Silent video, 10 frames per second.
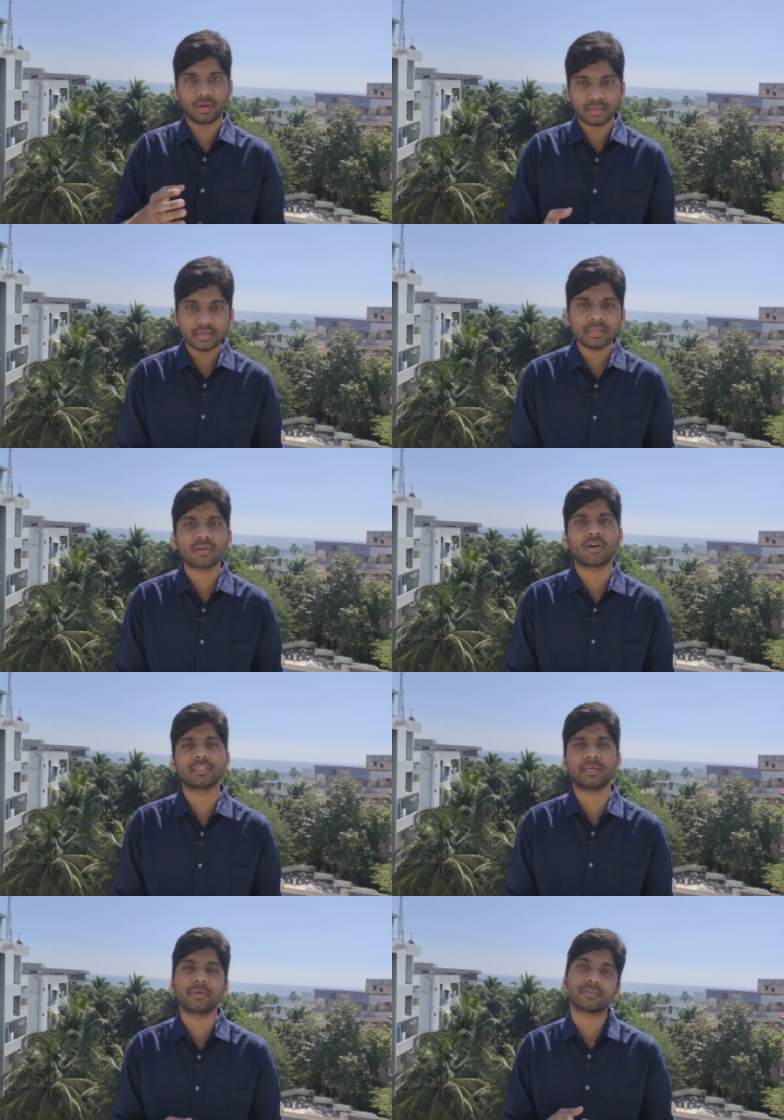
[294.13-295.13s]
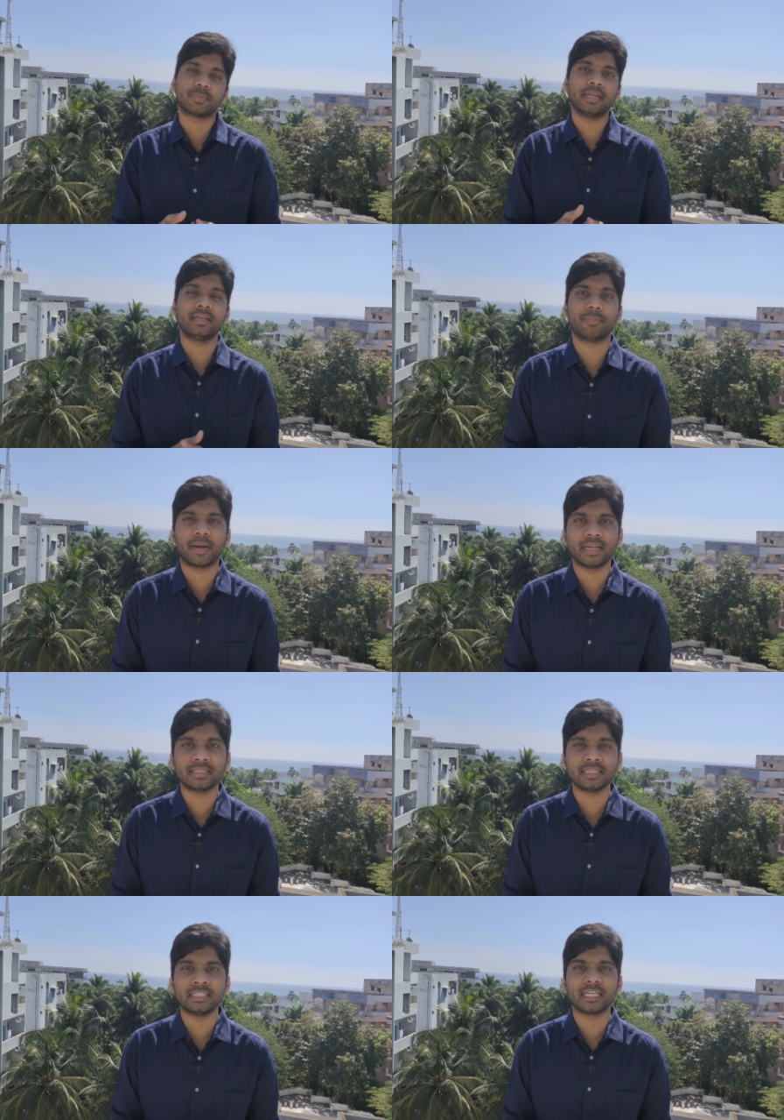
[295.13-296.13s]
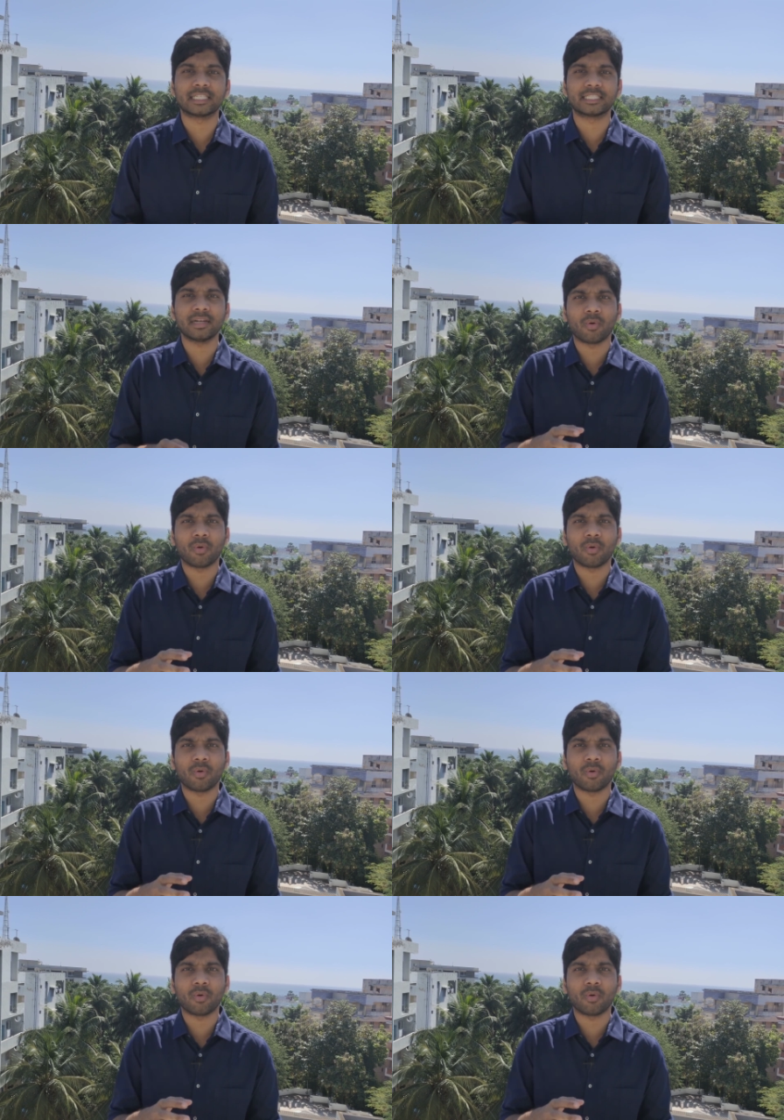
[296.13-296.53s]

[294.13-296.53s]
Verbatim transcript: learn the concept of Spring dependency injection.